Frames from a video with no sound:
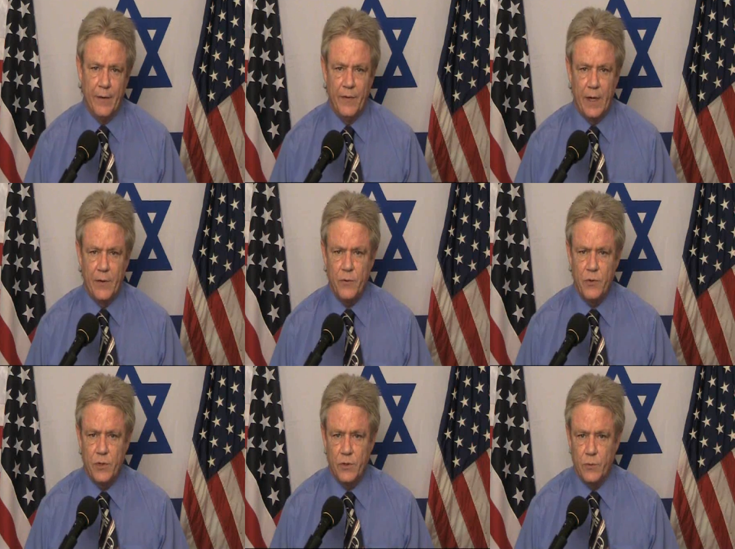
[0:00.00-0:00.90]
The other
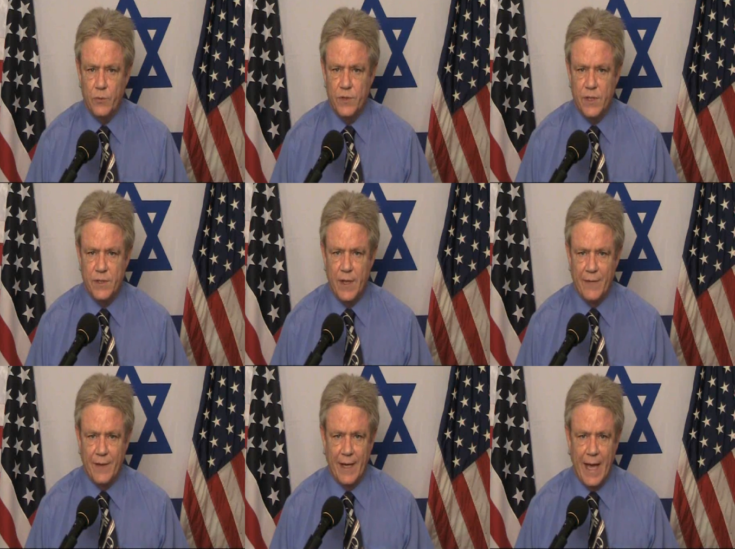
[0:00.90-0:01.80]
good news is
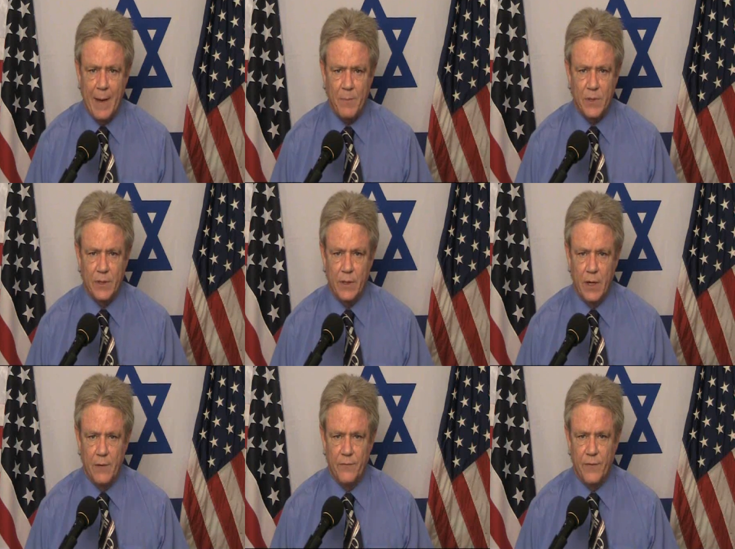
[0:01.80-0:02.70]
that the captain
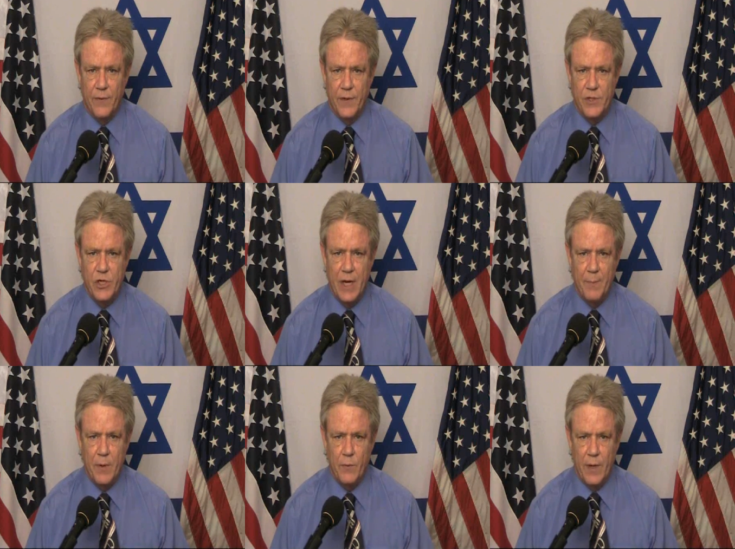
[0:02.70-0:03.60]
of the
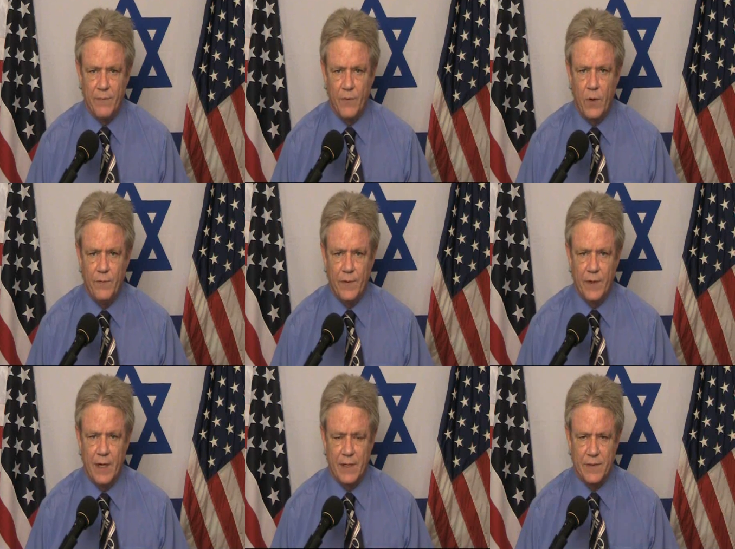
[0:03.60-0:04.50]
ship involved in the
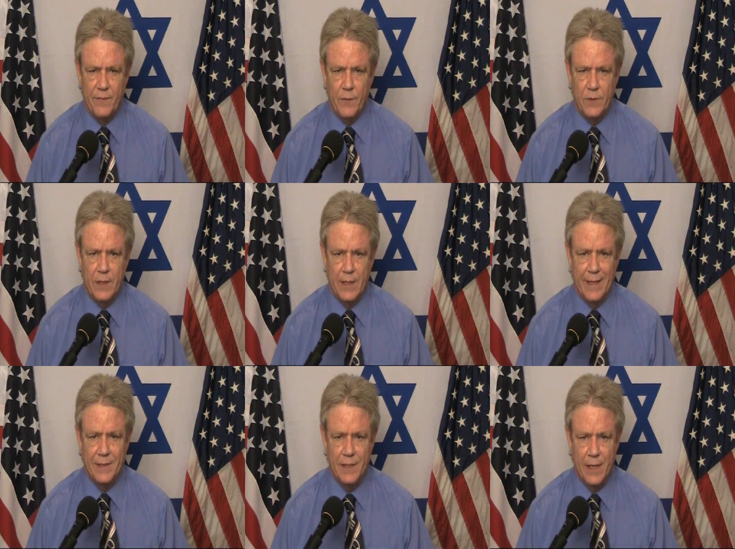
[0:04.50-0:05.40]
Gaza flotilla
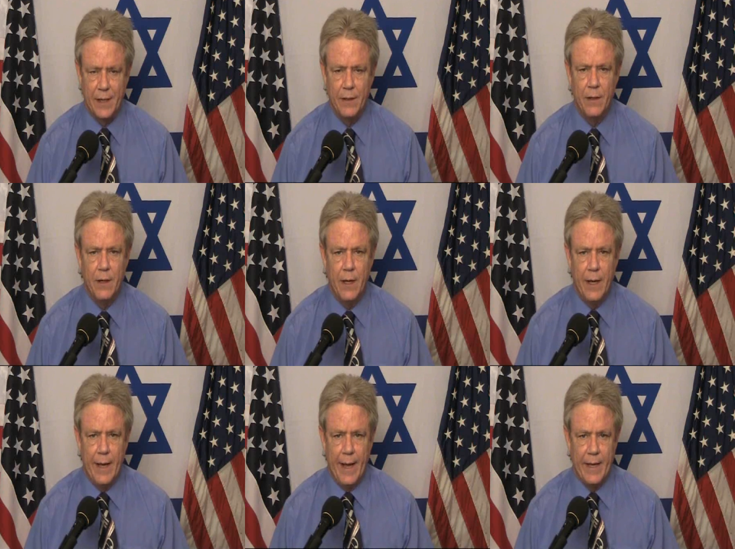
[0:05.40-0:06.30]
incident
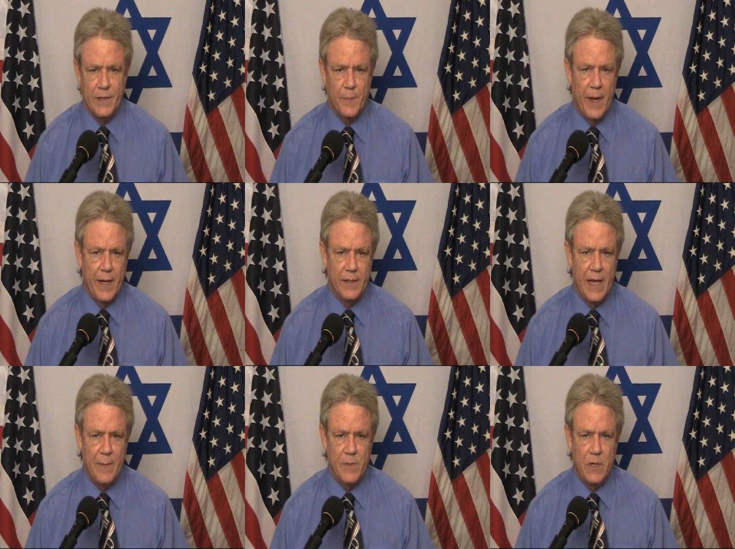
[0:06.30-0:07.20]
has made a
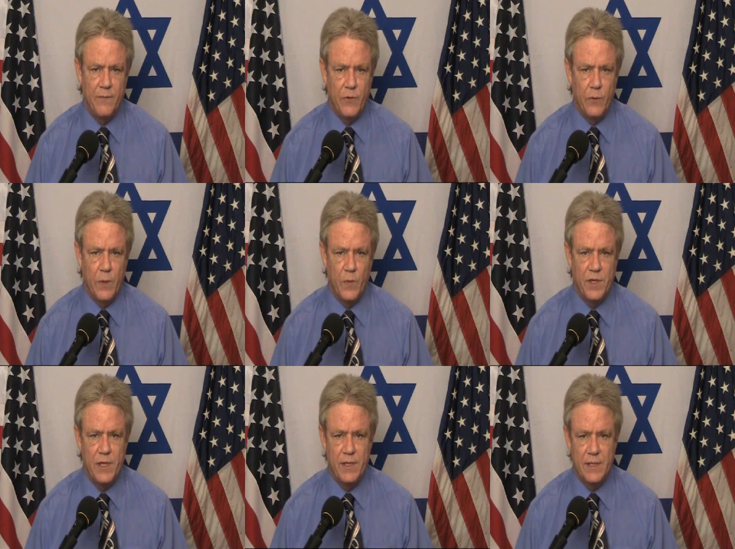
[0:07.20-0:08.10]
taped interview in
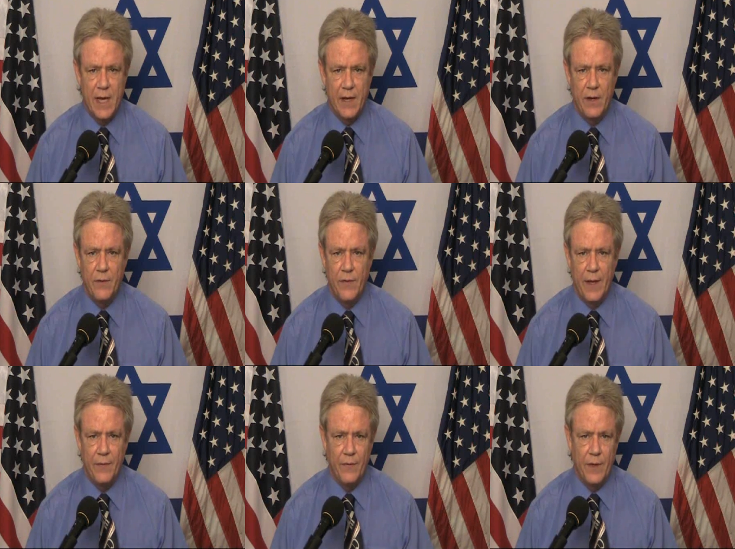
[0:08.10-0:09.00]
which he said
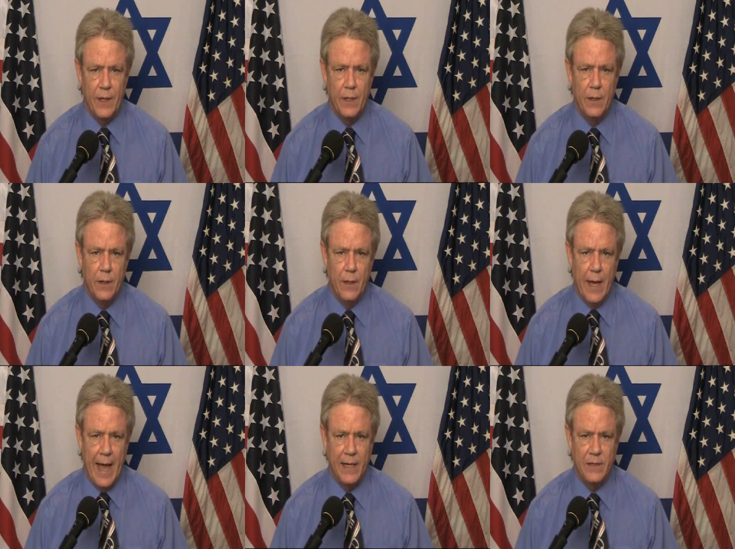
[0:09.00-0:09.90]
that the
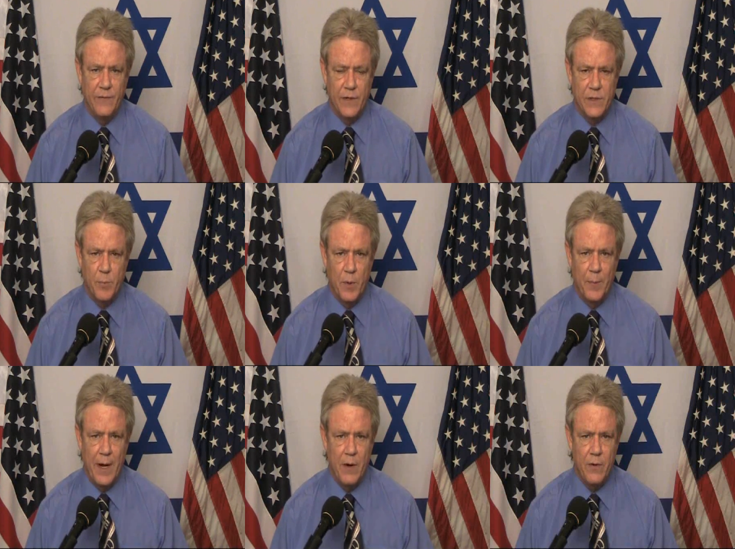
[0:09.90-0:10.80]
activists
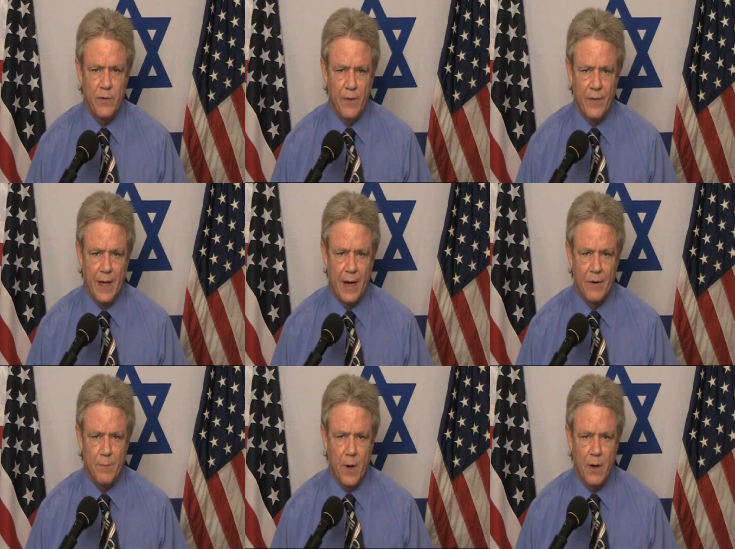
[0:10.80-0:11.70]
prepared the
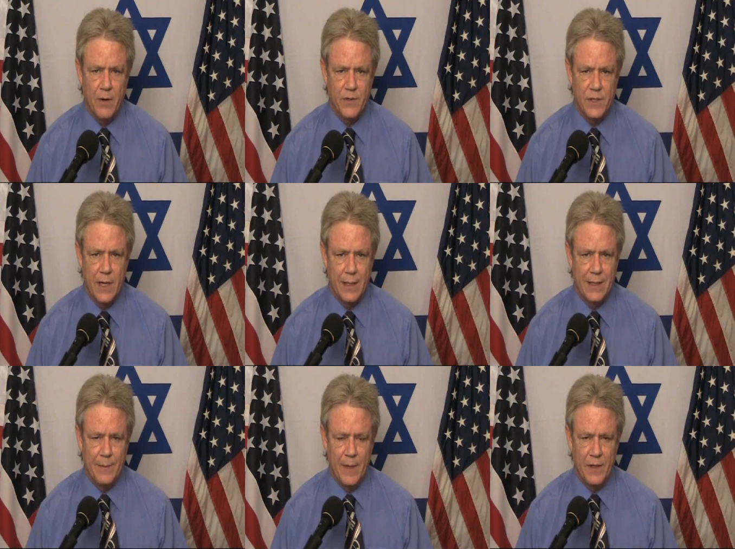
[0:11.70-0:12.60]
iron bars, cut
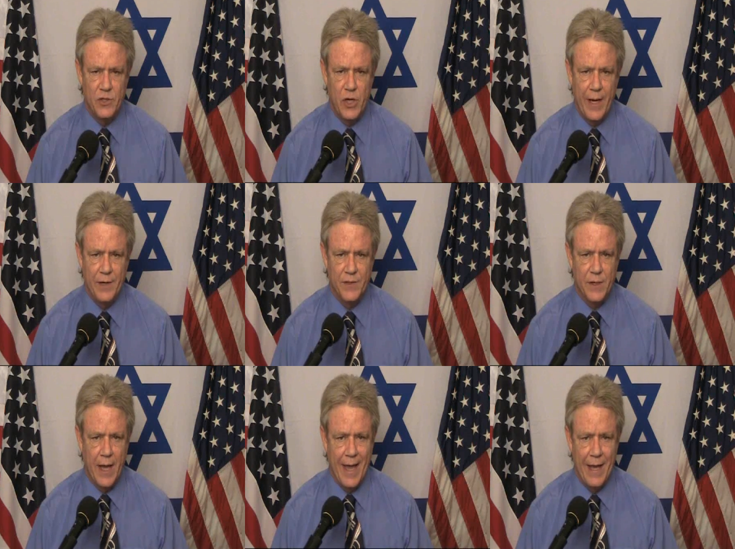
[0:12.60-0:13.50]
them and the chains
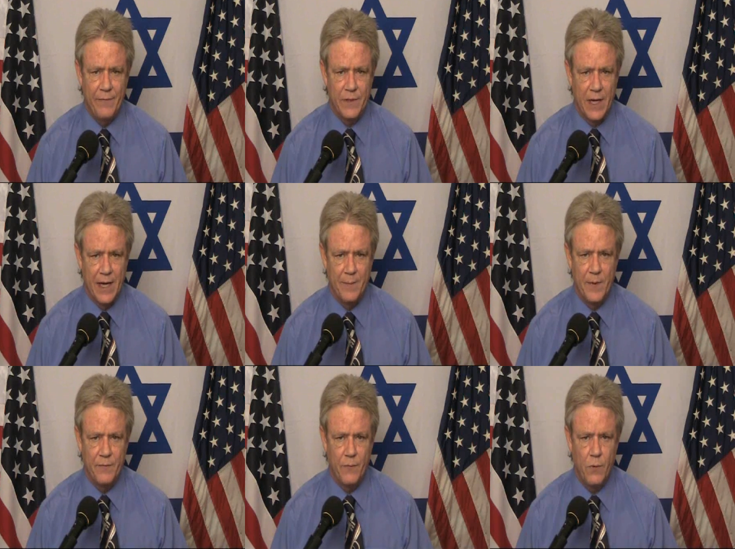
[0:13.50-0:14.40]
ahead of time
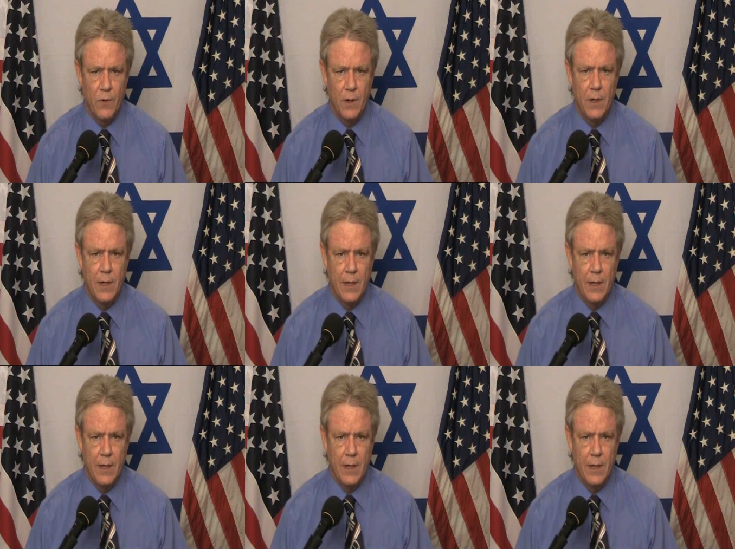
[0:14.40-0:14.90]
before